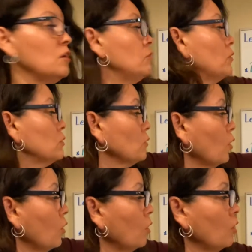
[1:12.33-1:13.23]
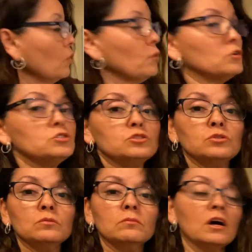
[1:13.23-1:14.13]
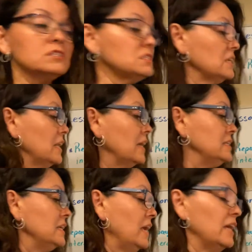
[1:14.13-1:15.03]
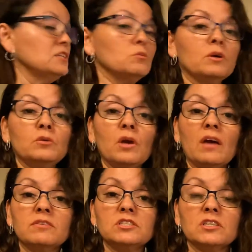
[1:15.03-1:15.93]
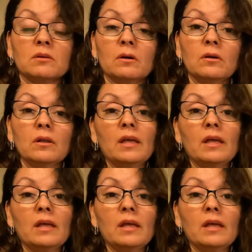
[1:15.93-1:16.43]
for all those 2 months, and at the end when you have a zero.